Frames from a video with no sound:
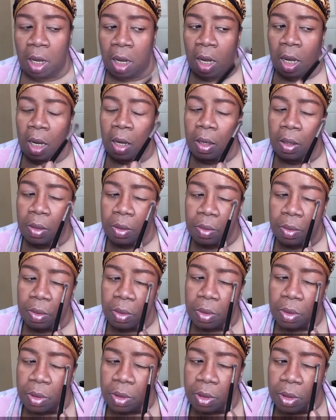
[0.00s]

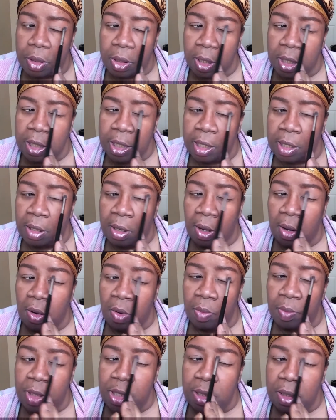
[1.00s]
Gertie
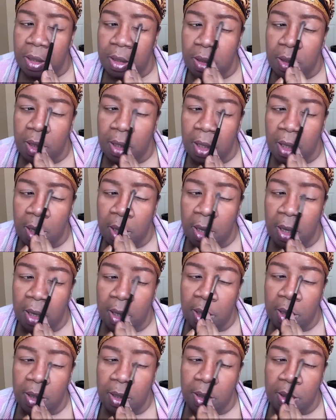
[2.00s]
Coleman.
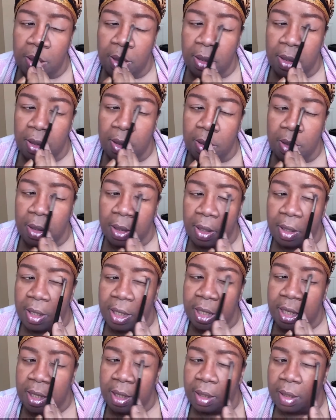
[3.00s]

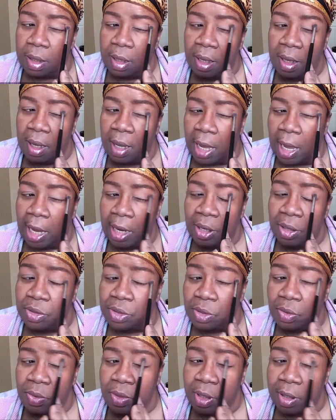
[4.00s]
Gertie, I don't
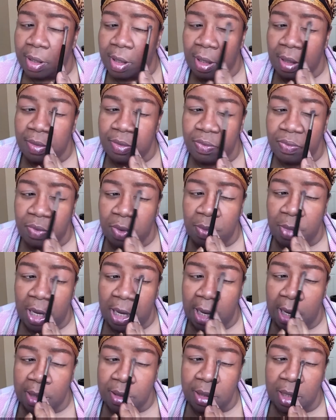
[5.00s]
know where it comes from.
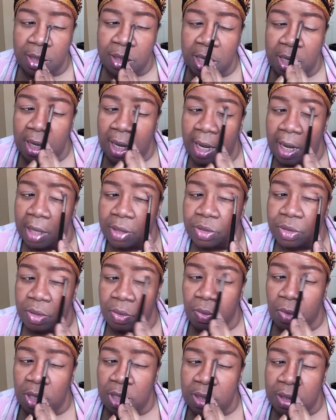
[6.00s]
I think I asked her
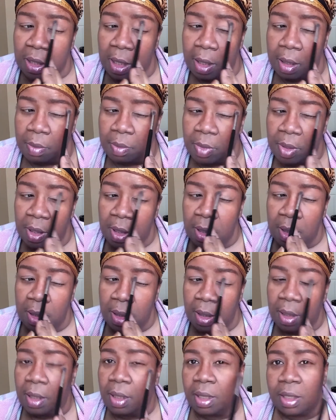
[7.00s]
one time.
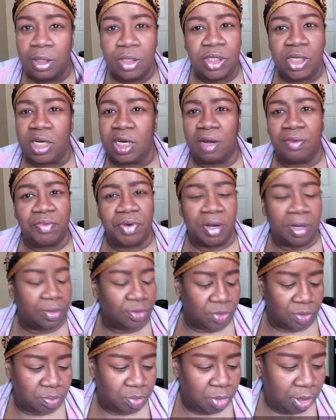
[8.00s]
She never
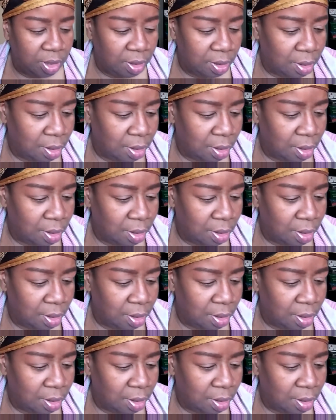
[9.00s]
answered me.